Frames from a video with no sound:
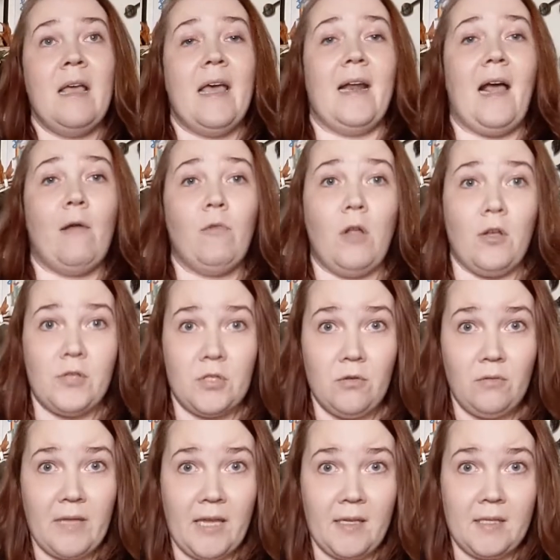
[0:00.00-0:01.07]
And I will
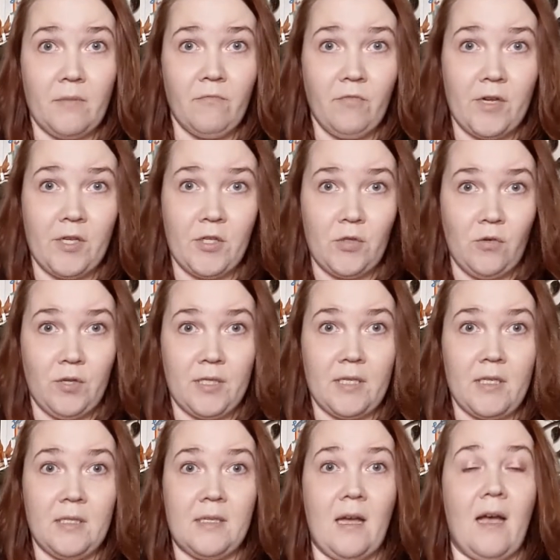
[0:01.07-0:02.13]
also link some
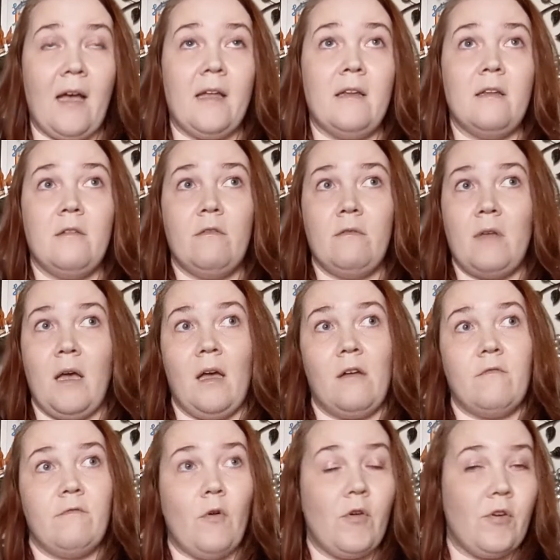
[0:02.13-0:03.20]
resources on
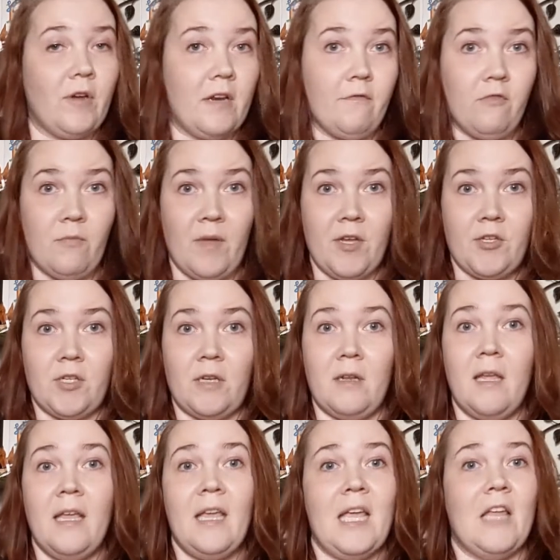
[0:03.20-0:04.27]
voter information